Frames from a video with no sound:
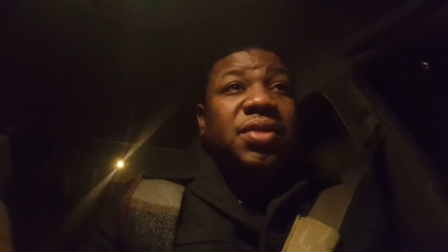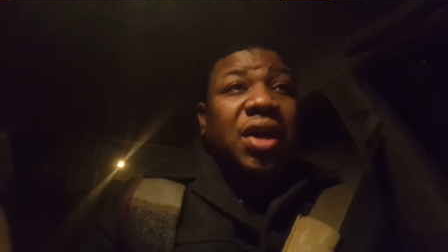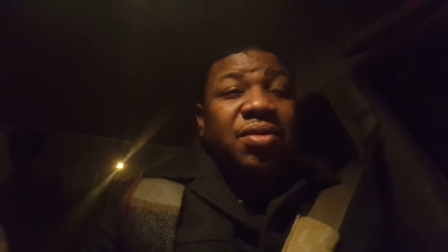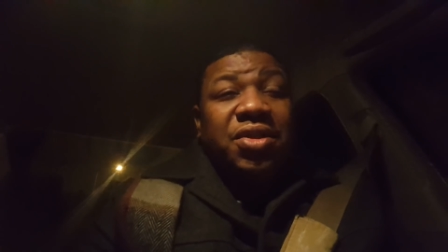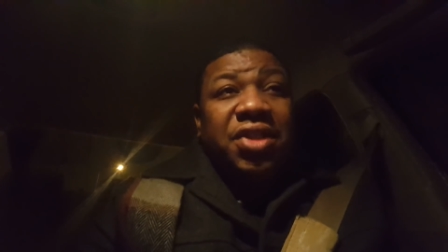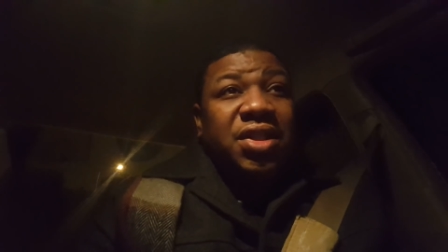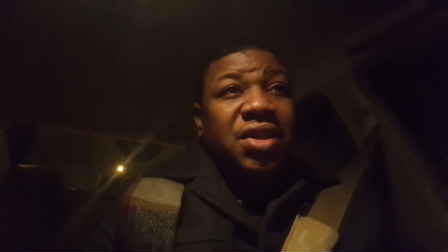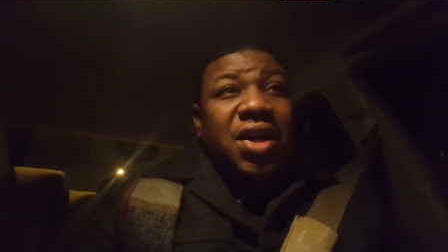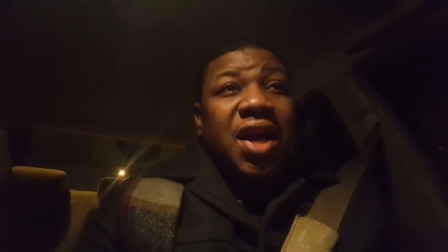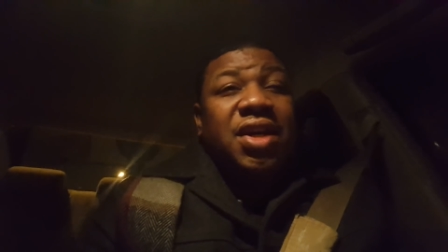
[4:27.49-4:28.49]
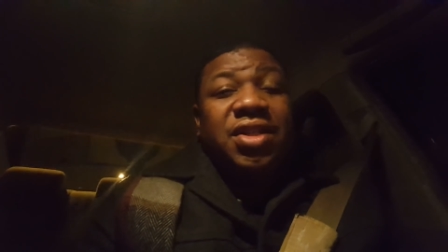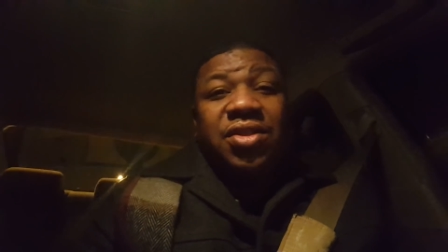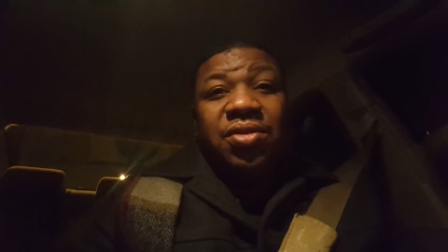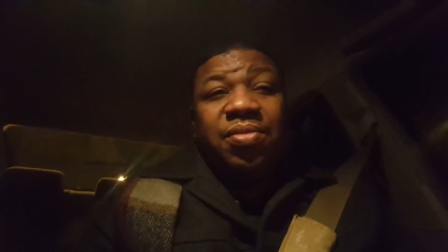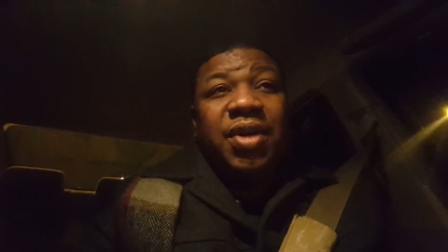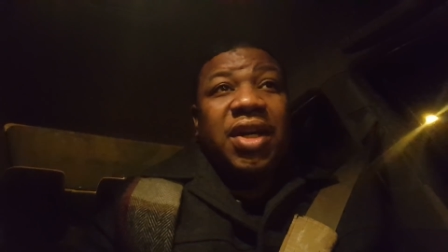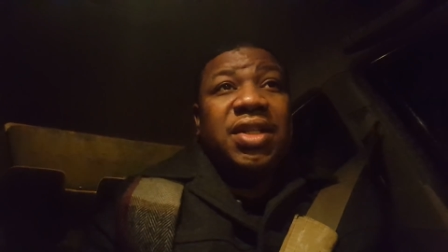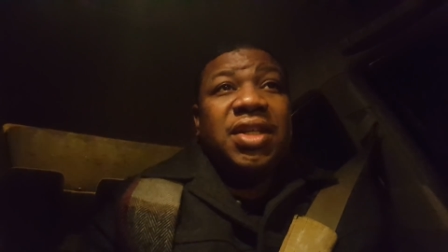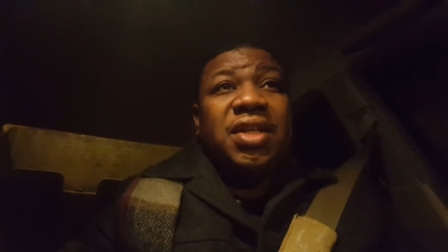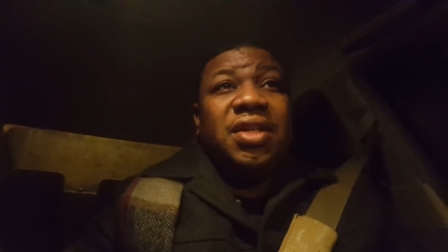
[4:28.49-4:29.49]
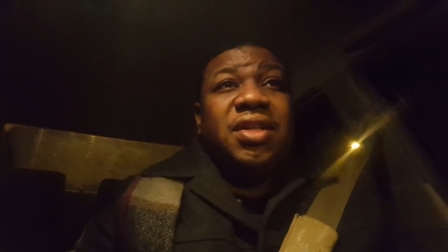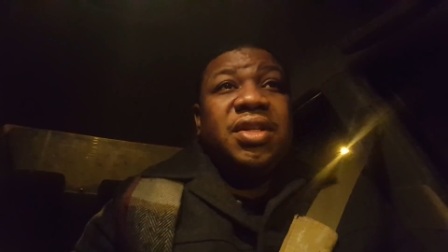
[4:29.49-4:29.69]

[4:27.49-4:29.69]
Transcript: That was just her attitude back then.